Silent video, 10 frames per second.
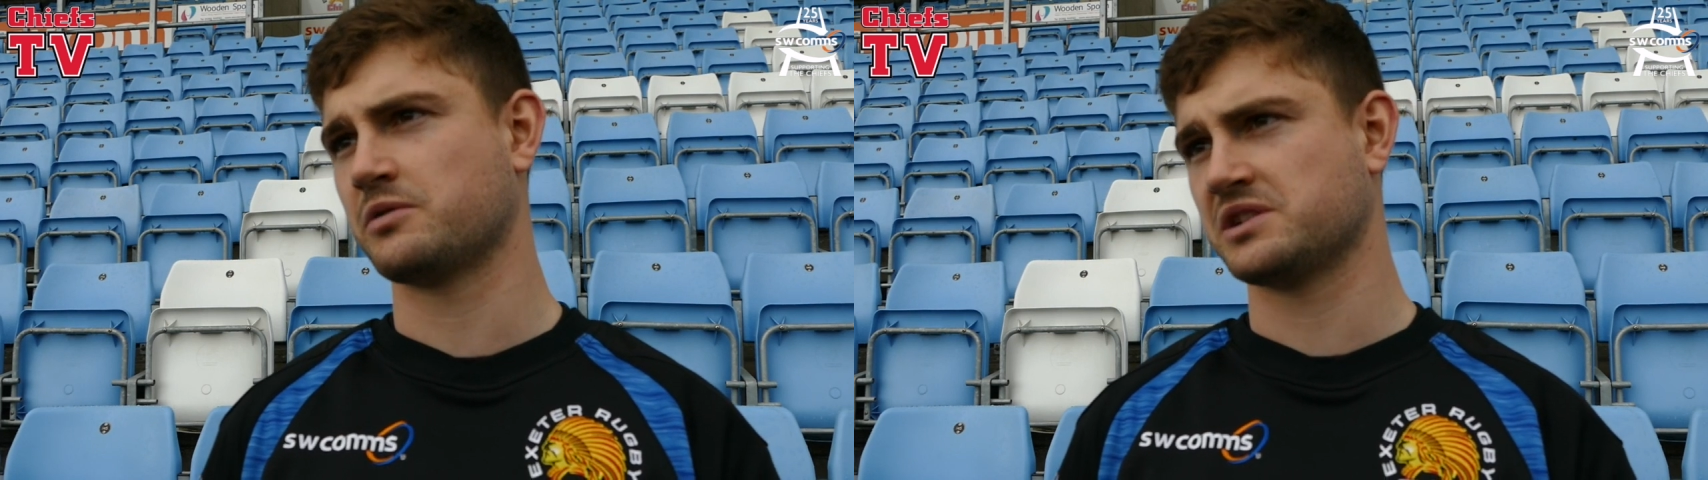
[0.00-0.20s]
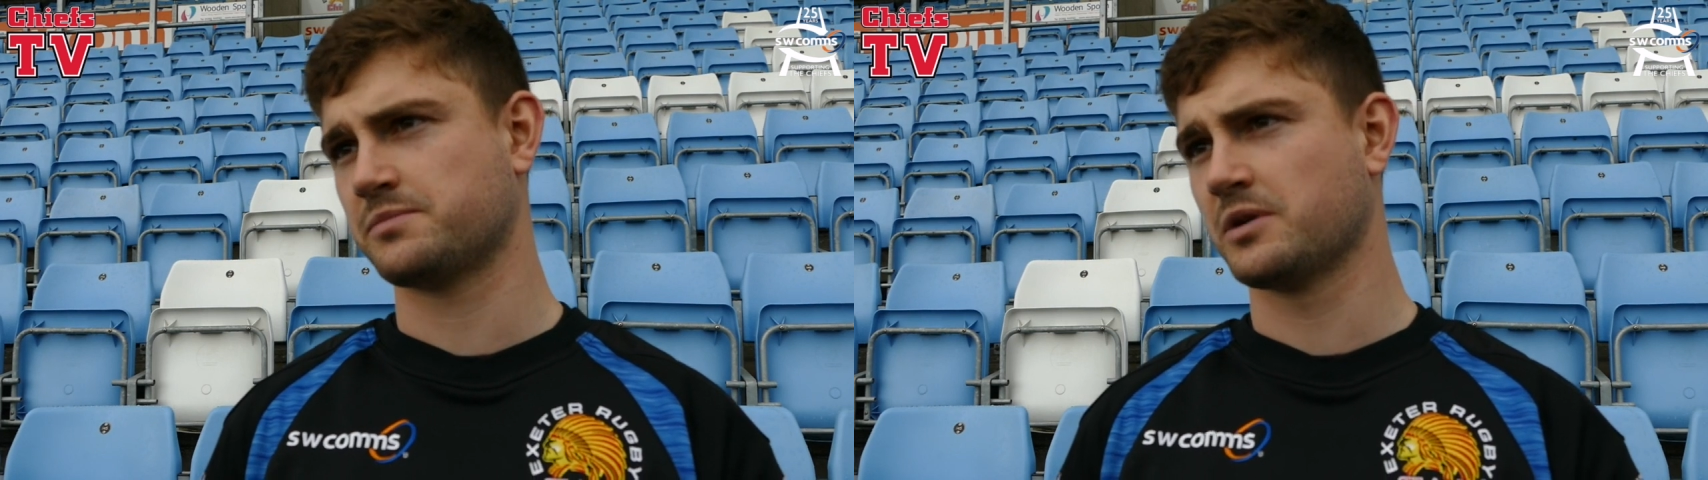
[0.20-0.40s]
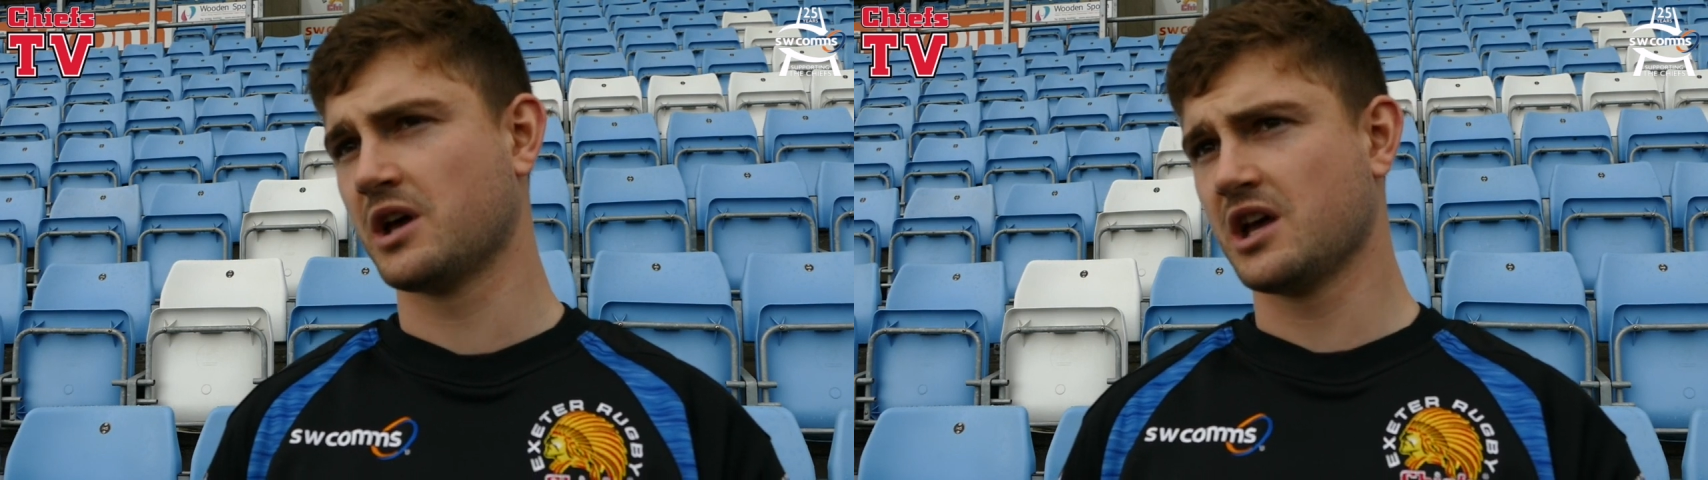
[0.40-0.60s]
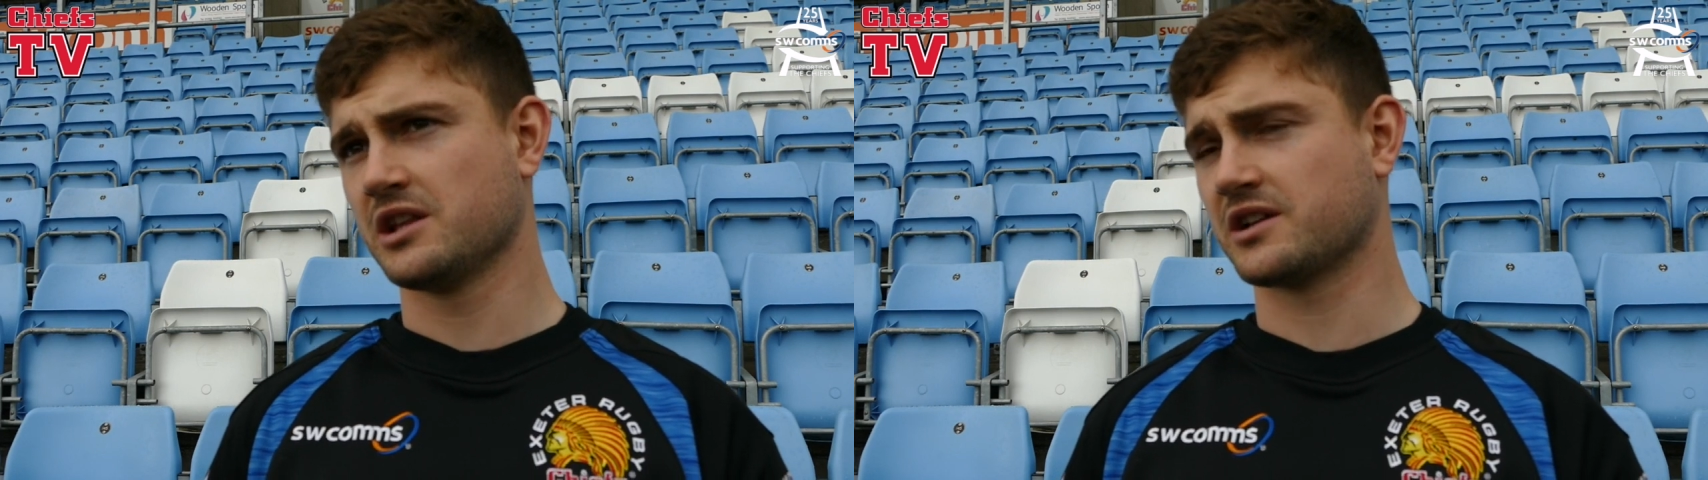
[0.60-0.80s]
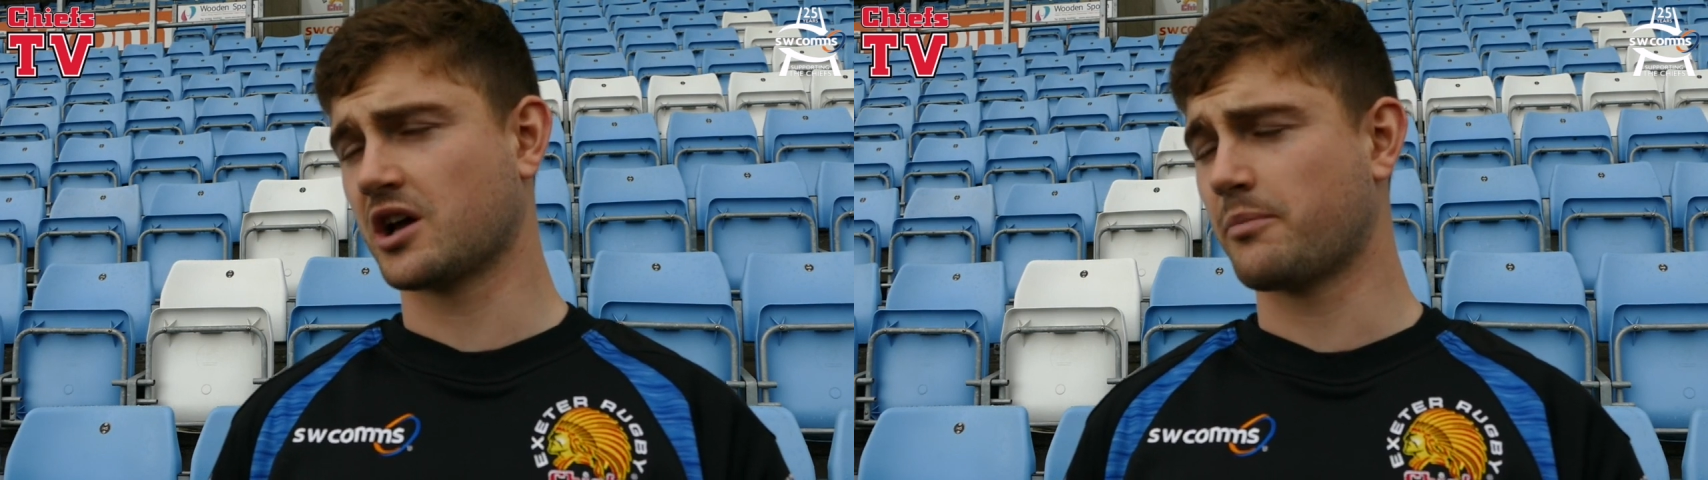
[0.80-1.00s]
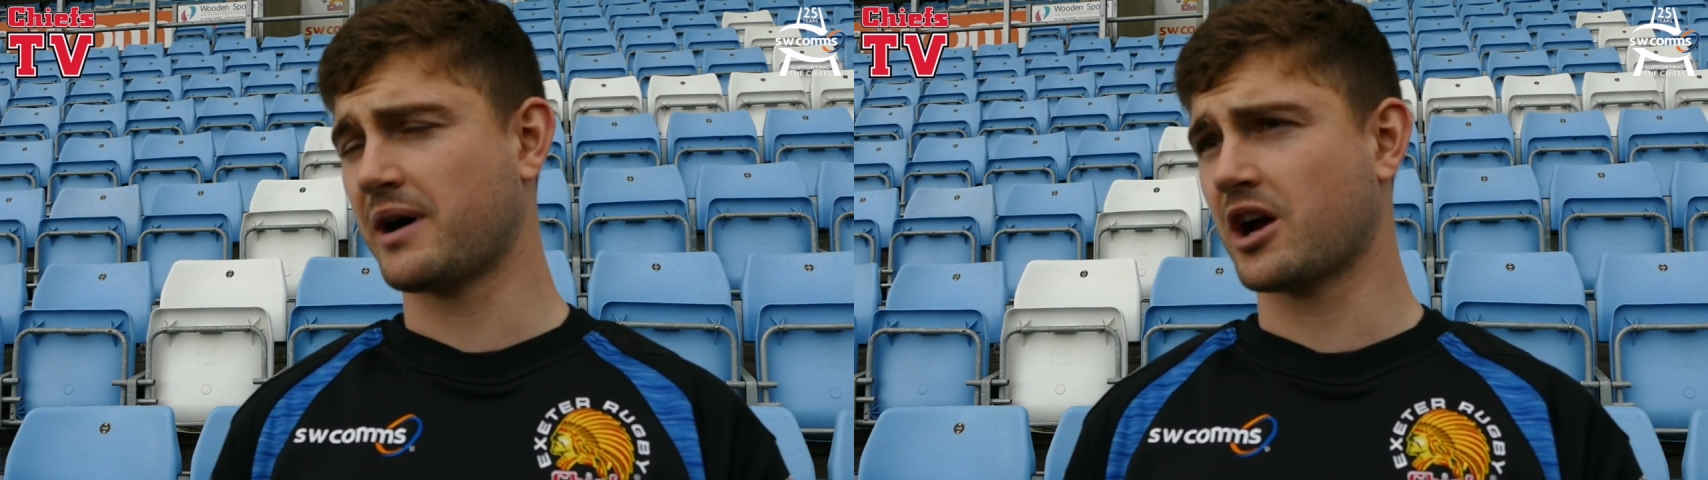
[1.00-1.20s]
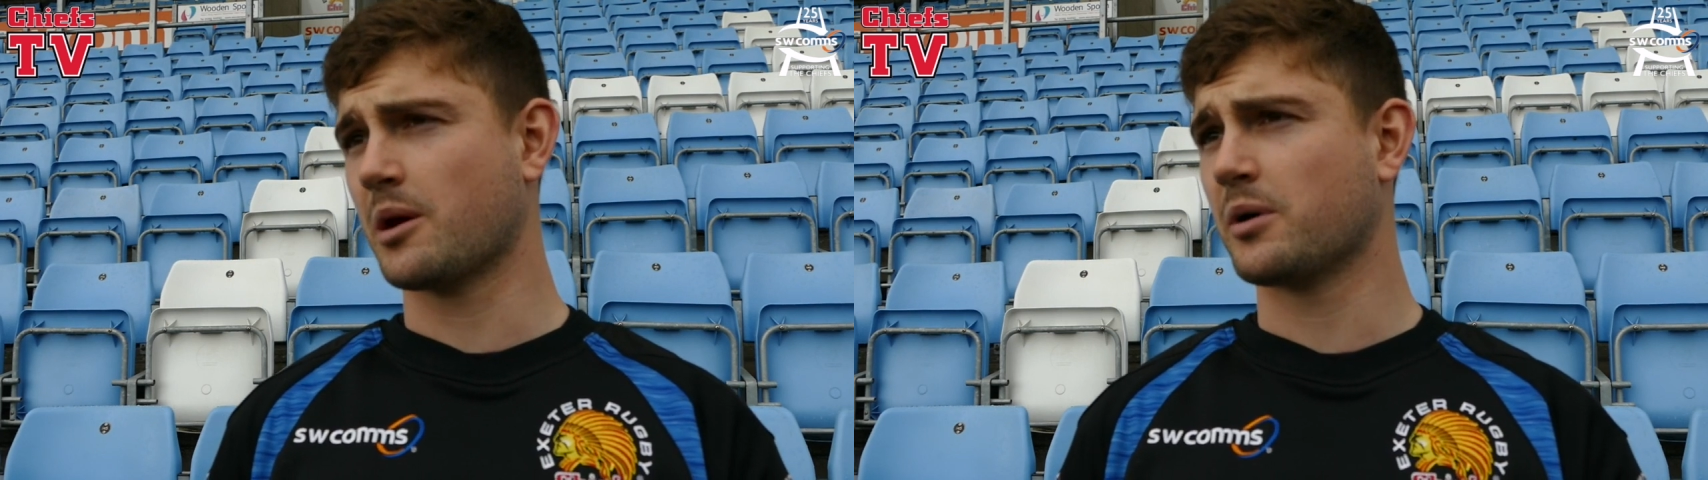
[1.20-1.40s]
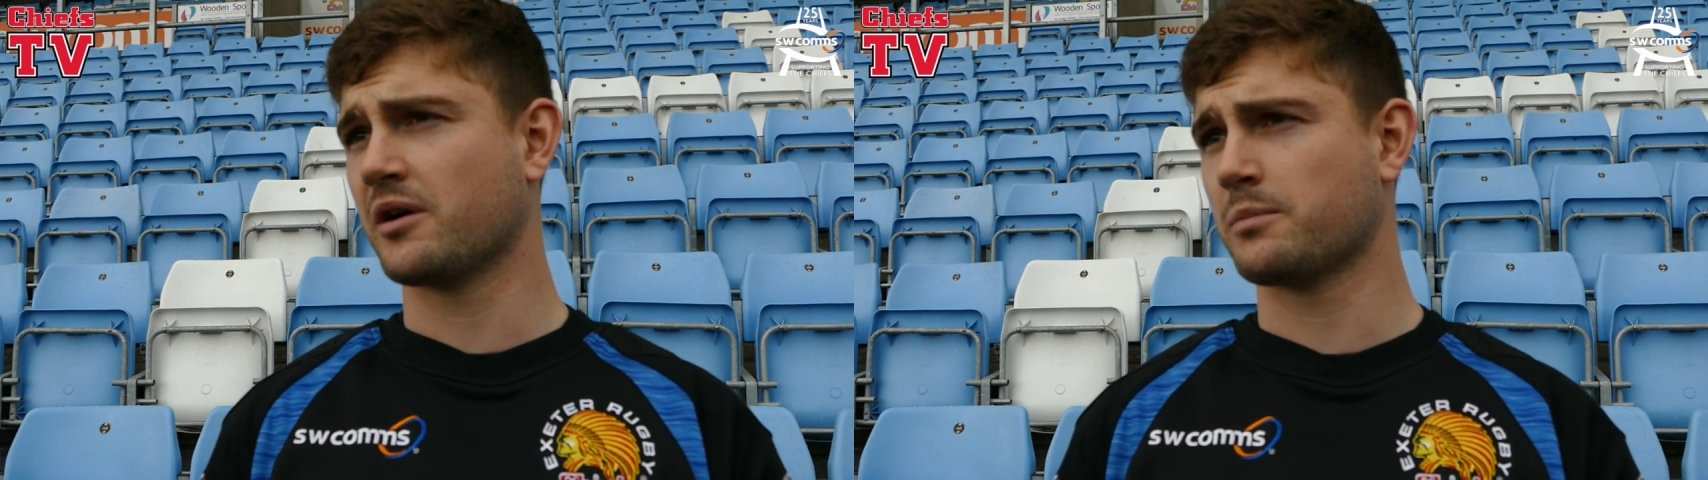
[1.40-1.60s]
We need to, kind of back
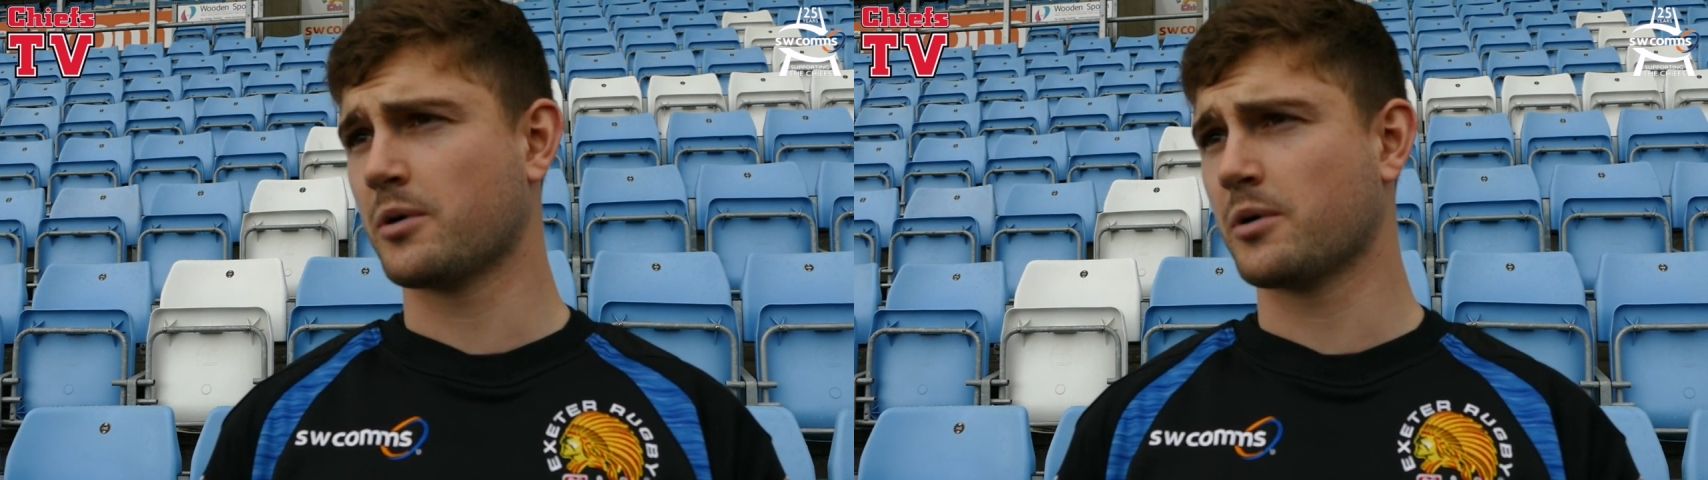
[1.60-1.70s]
up our